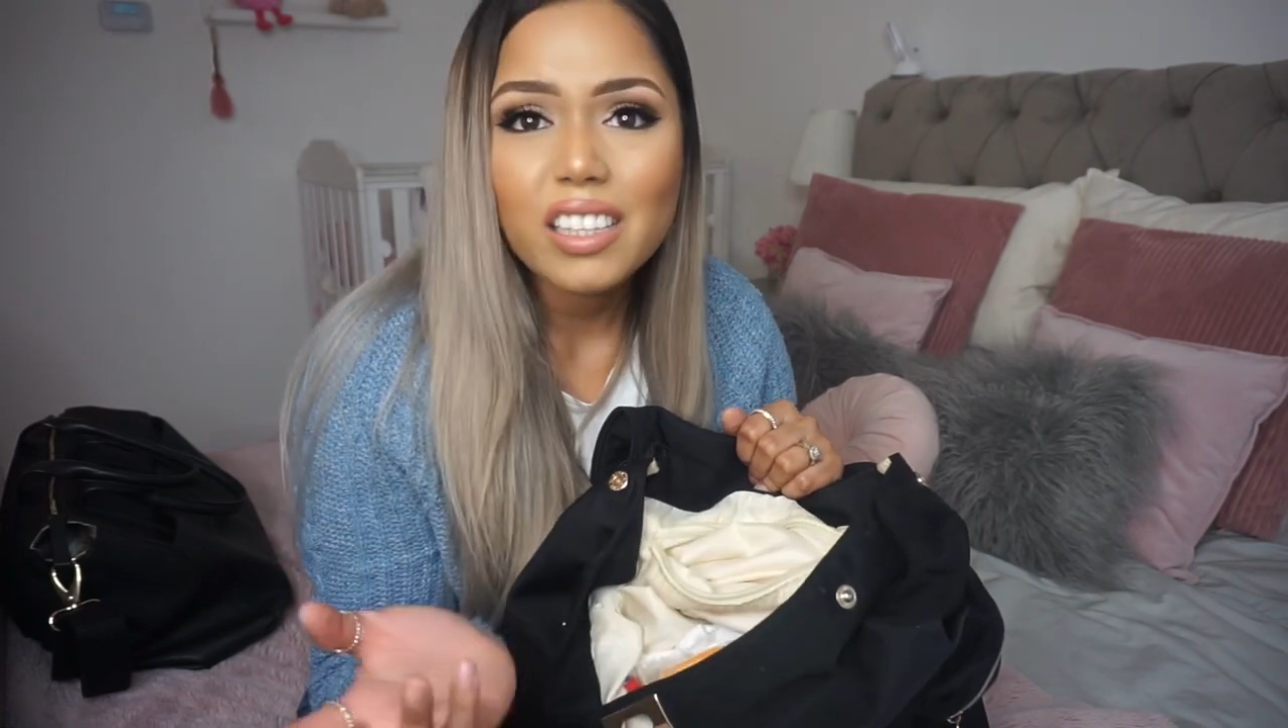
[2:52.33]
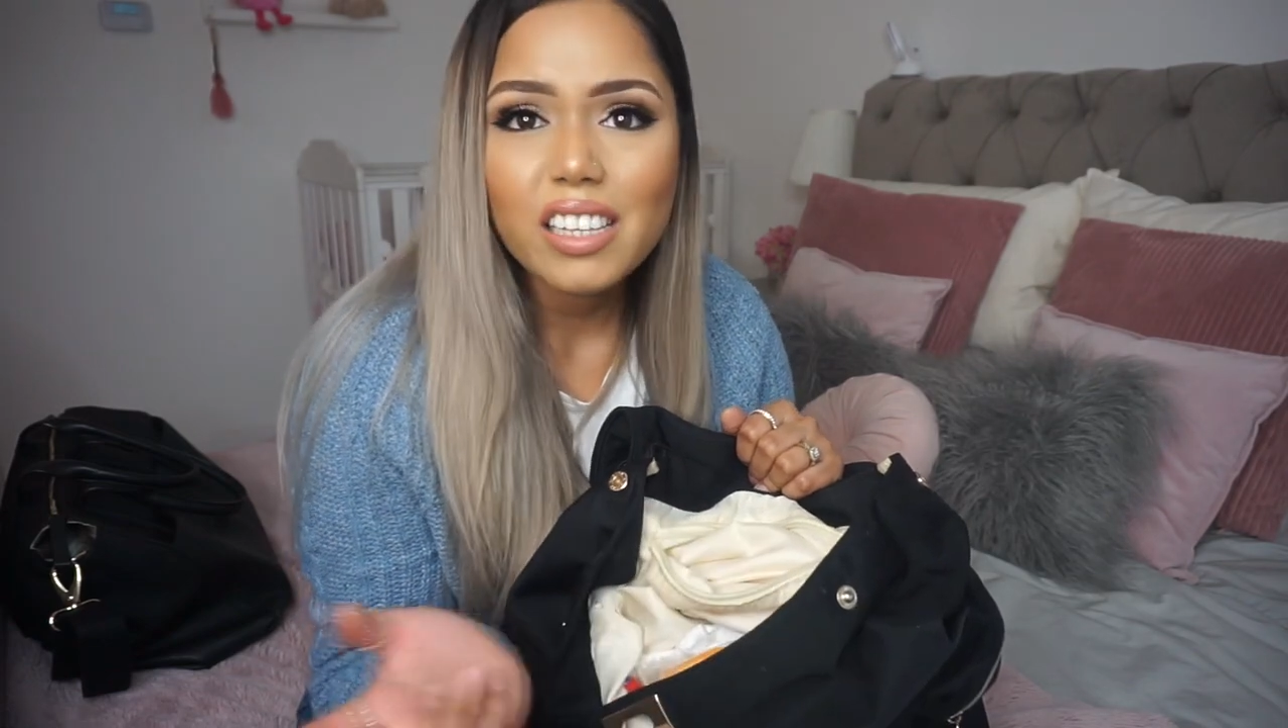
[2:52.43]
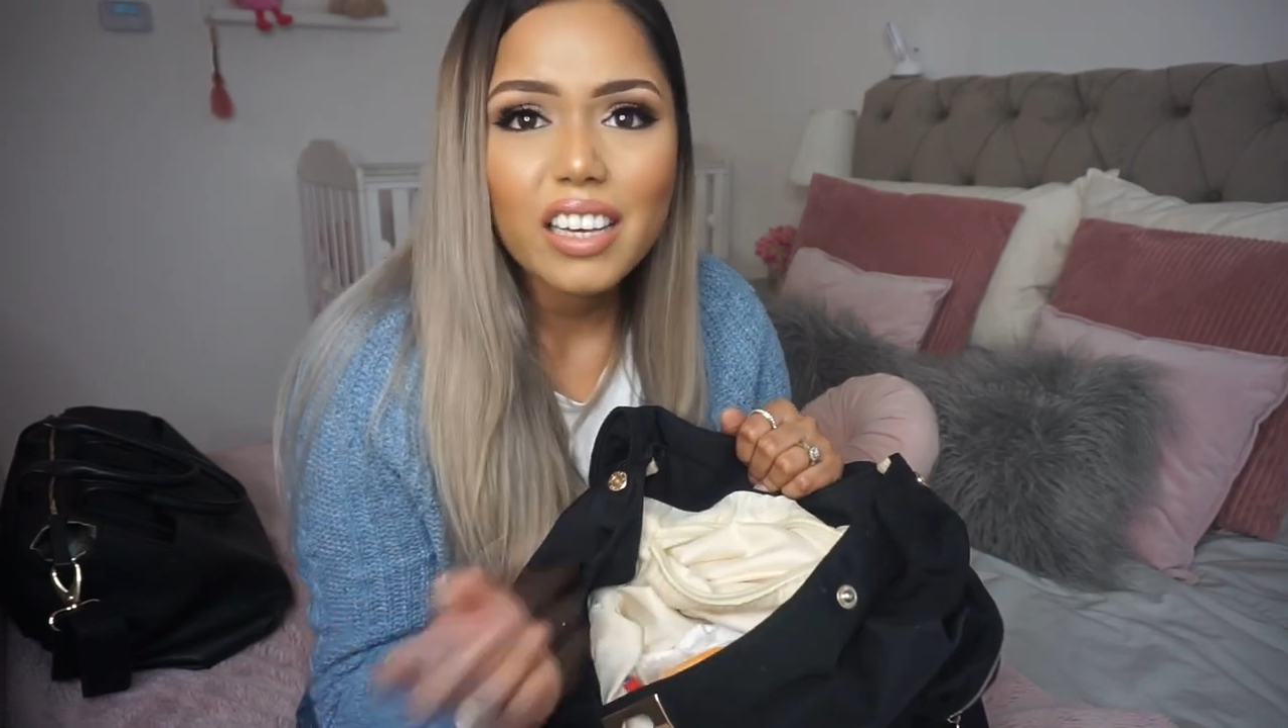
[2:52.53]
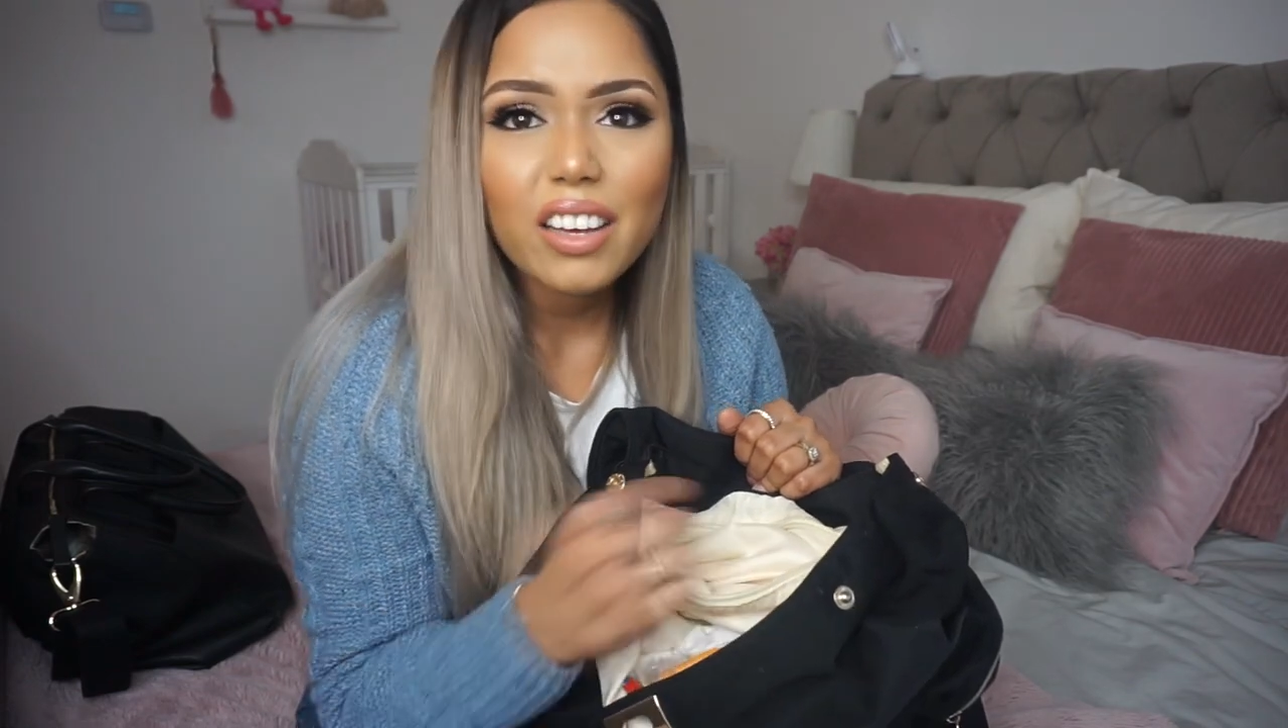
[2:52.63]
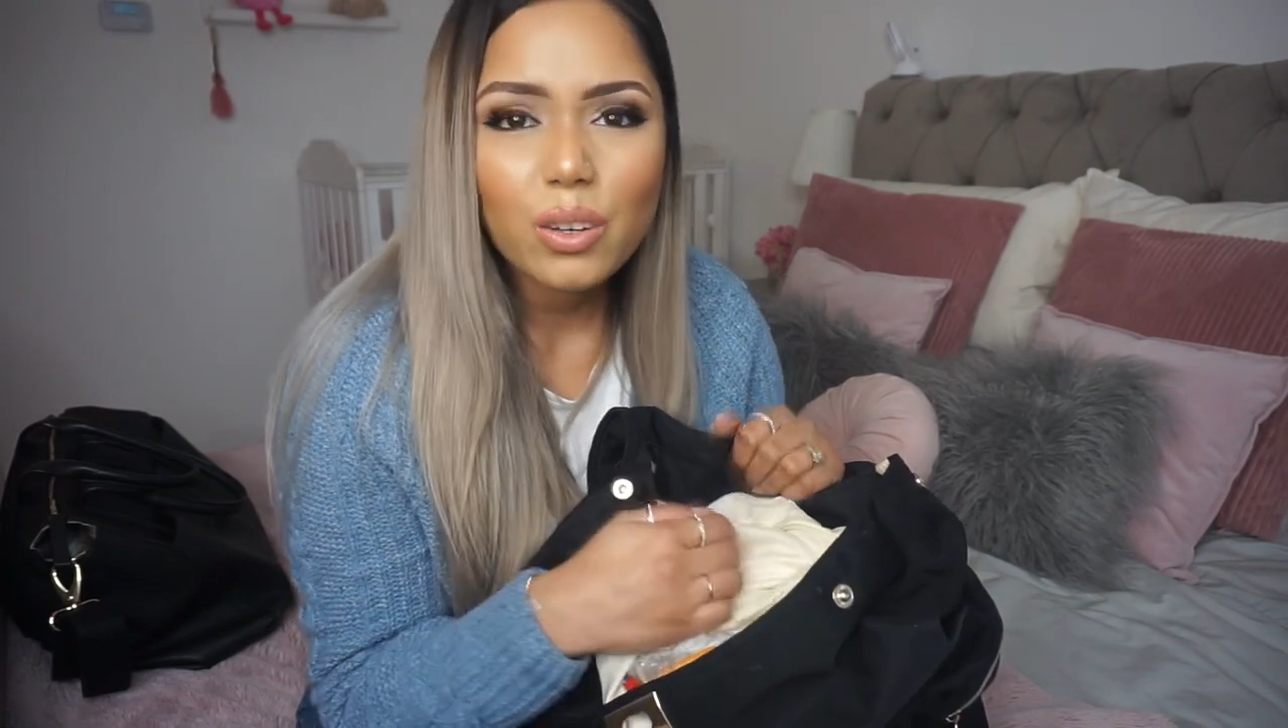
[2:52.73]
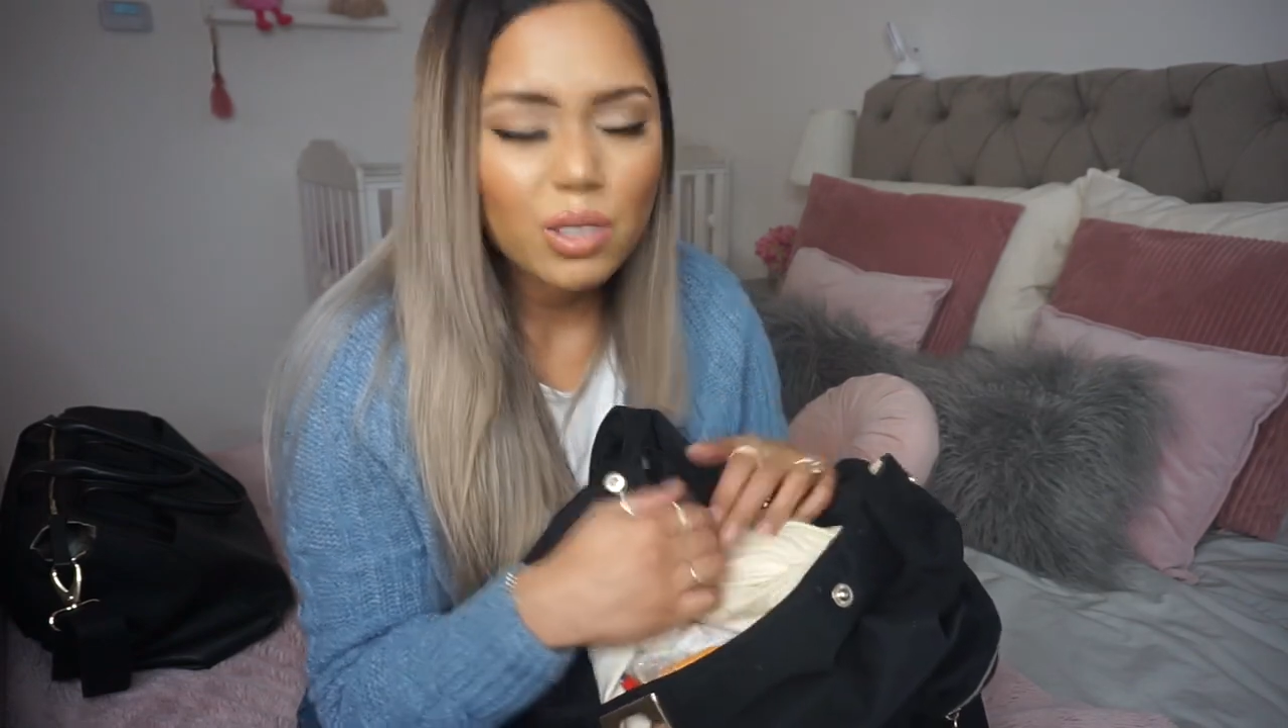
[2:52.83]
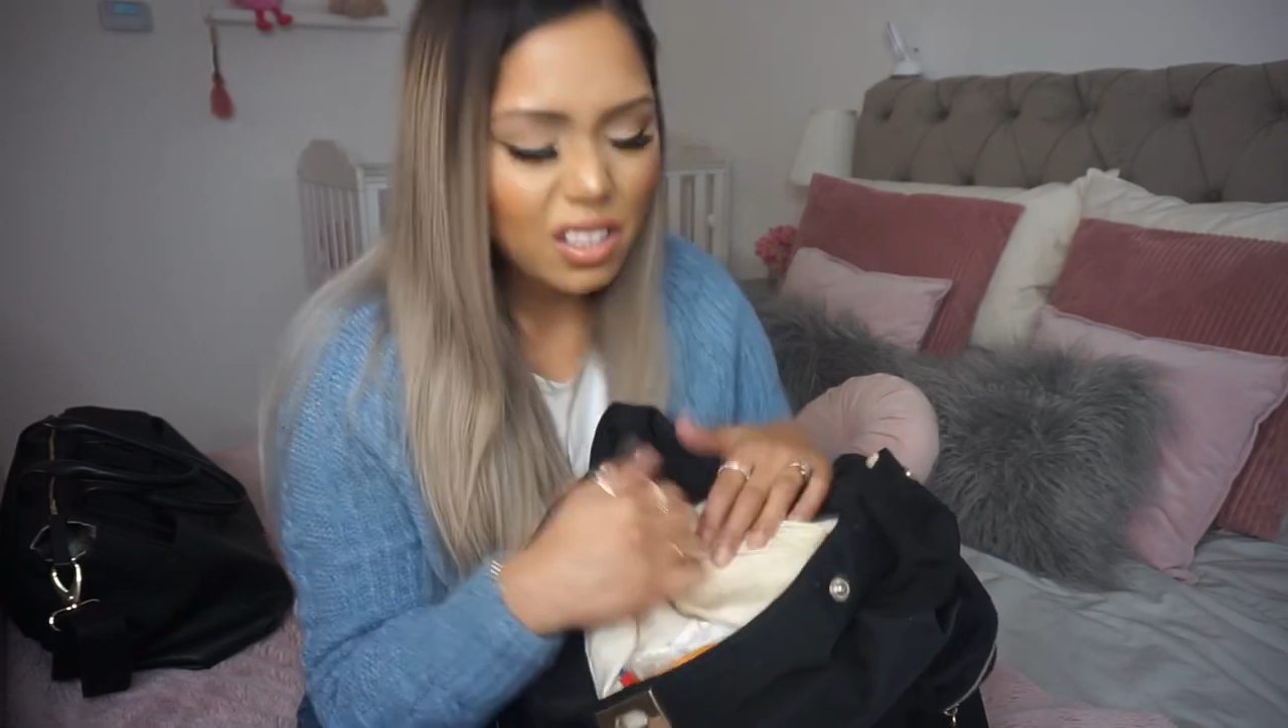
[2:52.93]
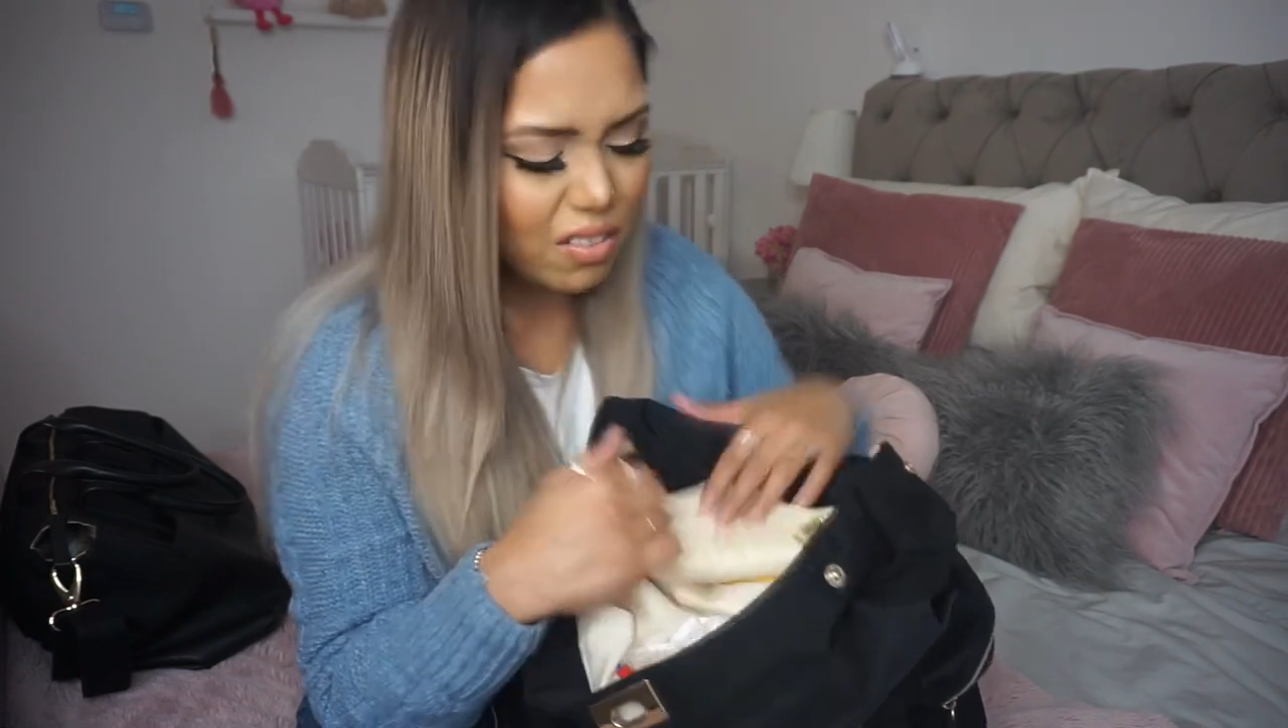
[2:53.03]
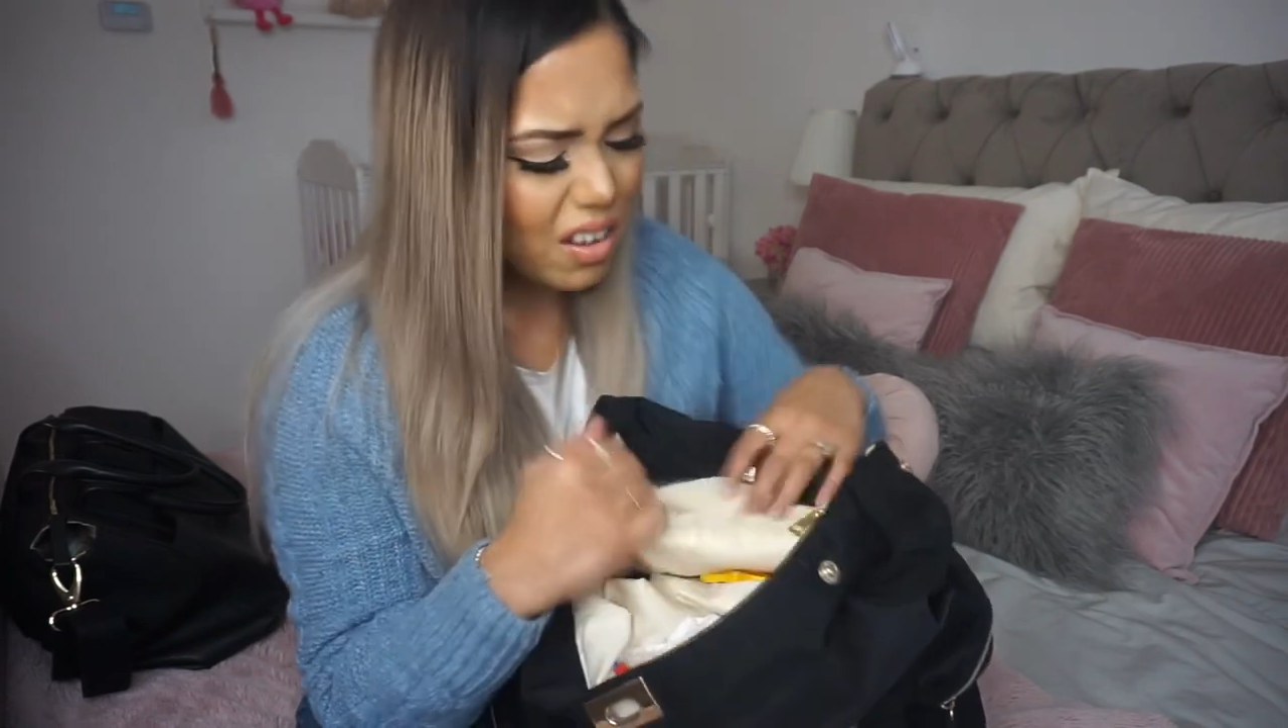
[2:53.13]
ticket or stuff